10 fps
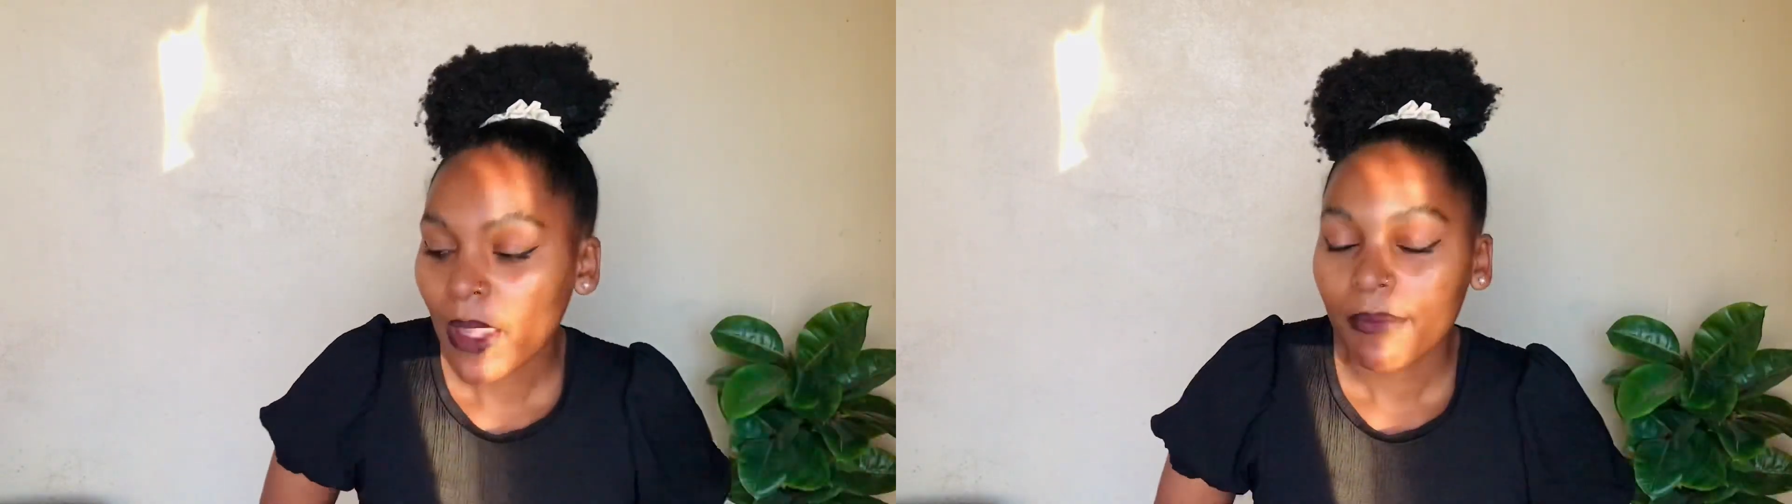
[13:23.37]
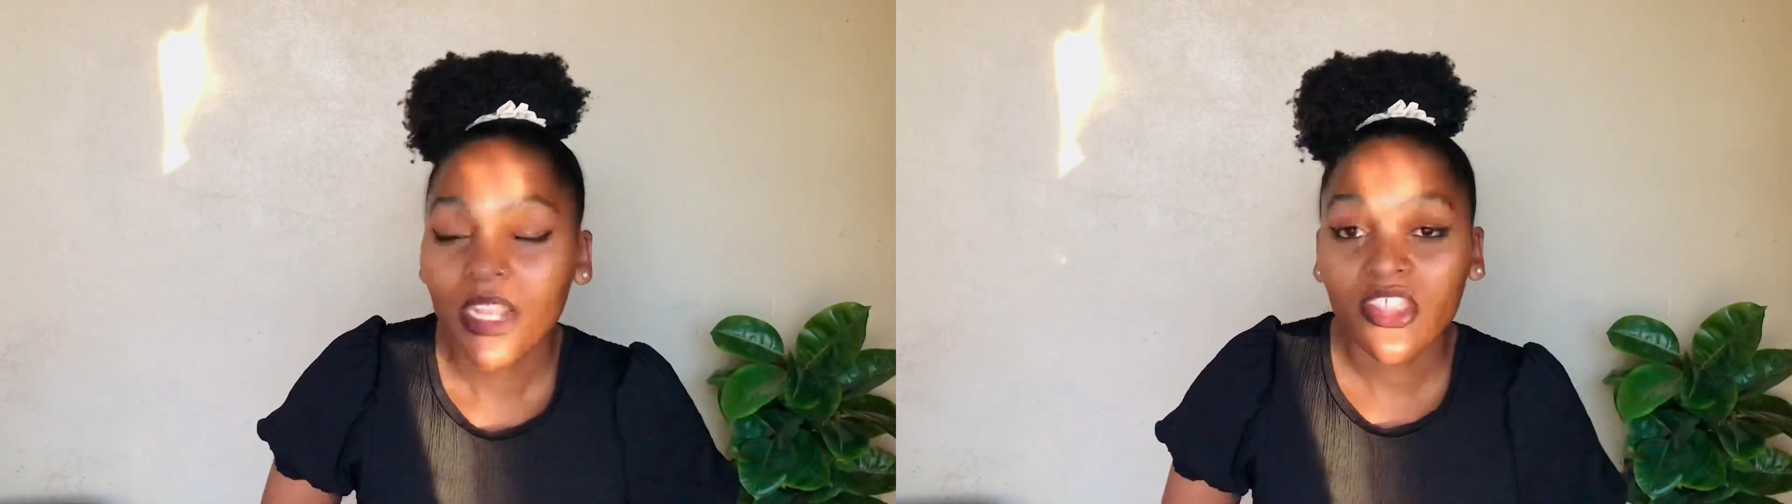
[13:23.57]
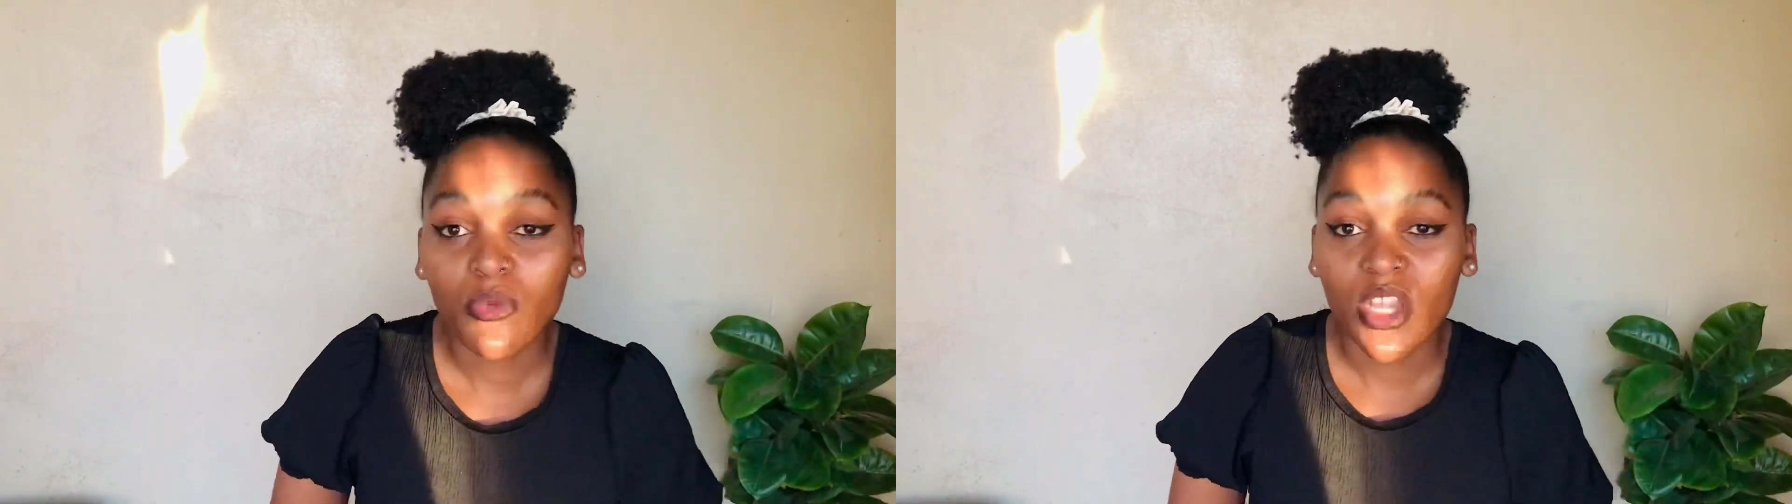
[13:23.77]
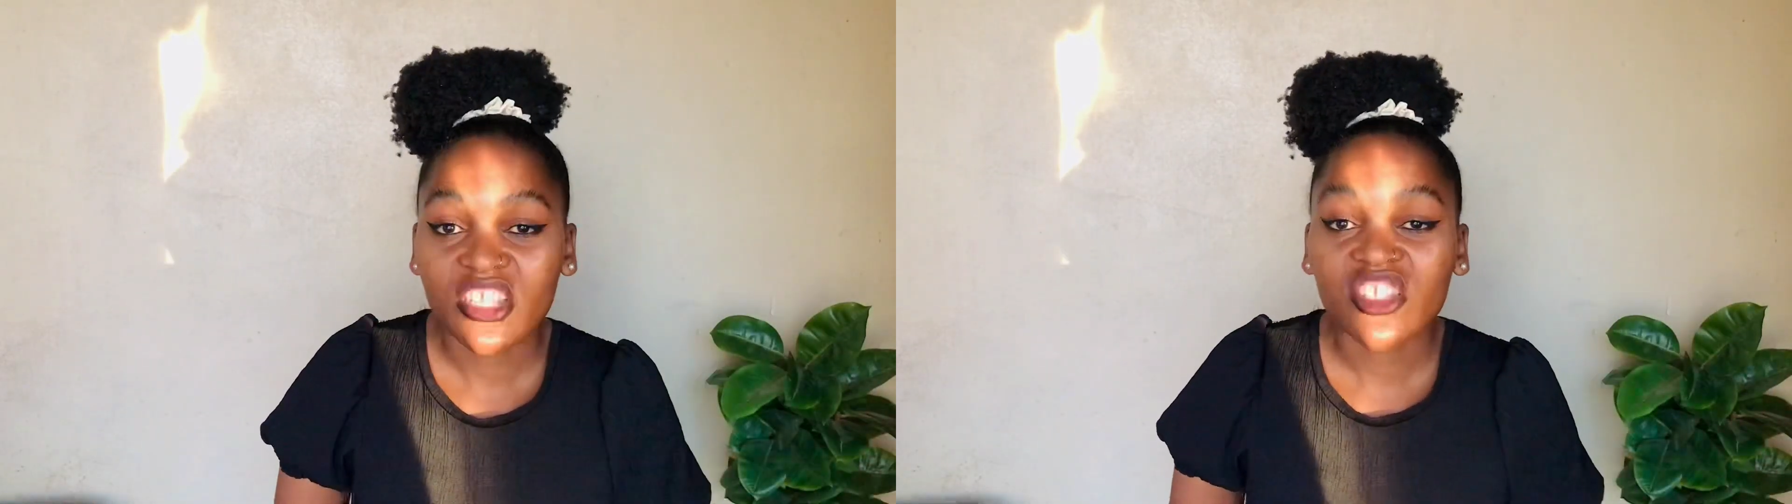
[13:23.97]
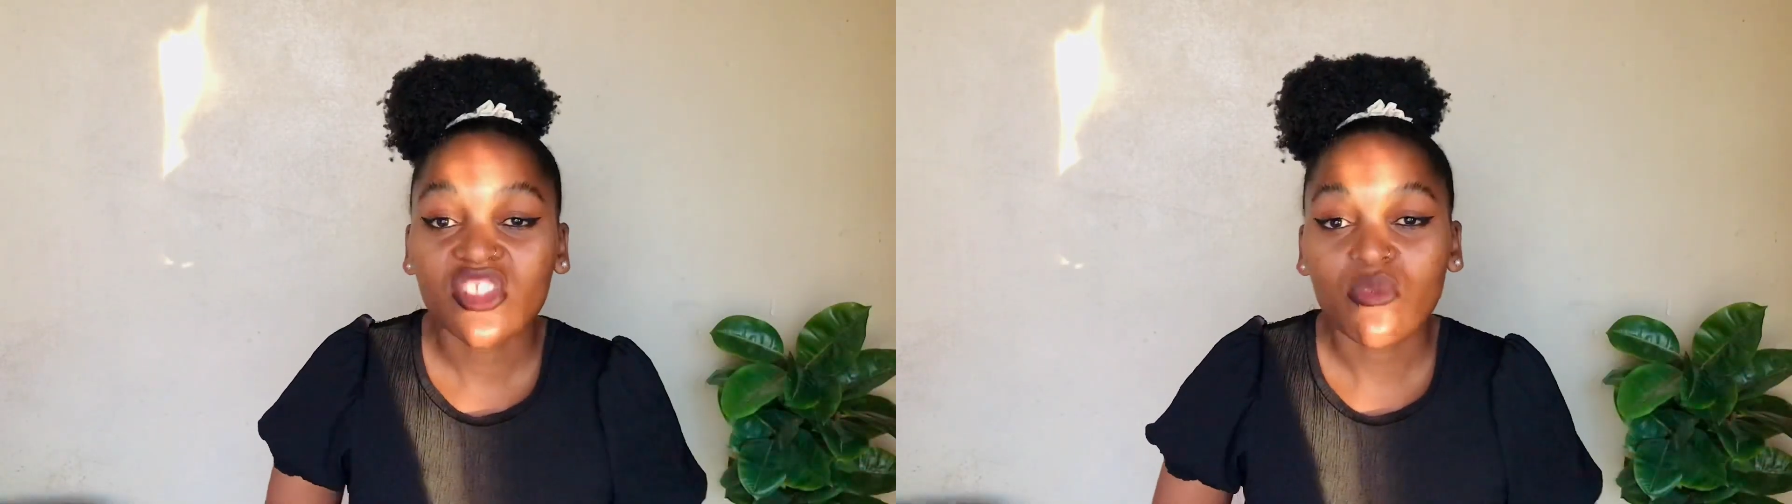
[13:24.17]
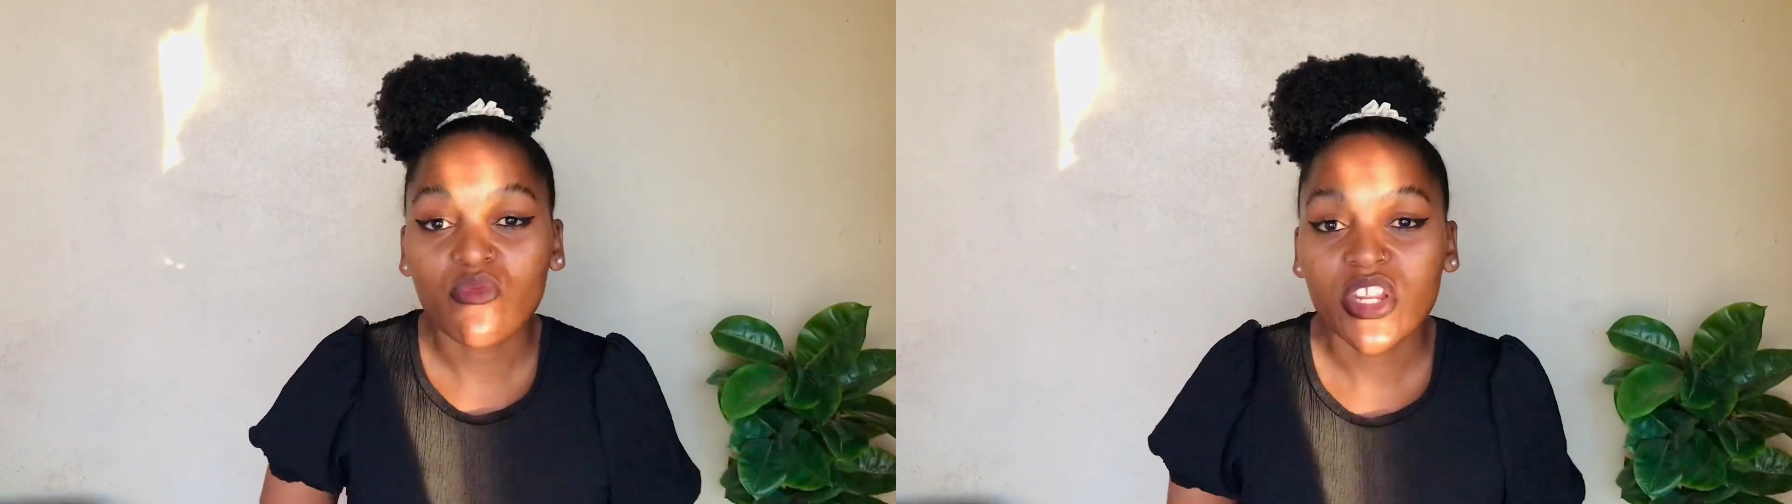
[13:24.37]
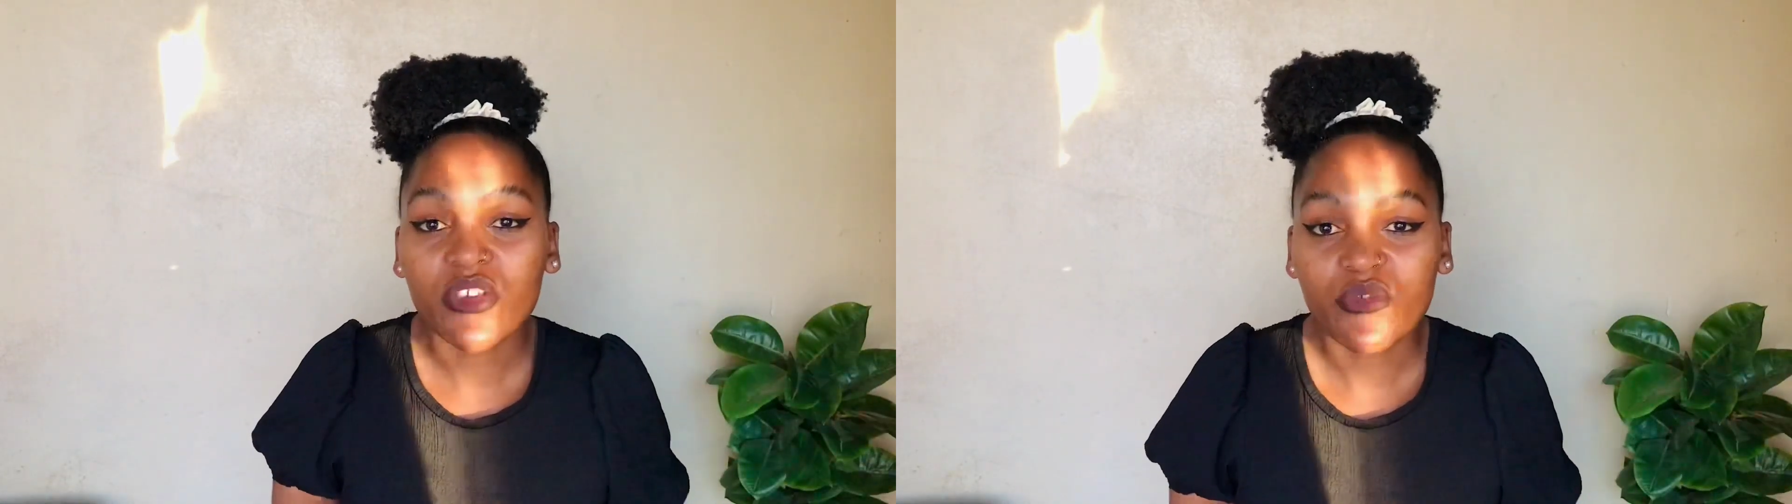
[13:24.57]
but otherwise it's a really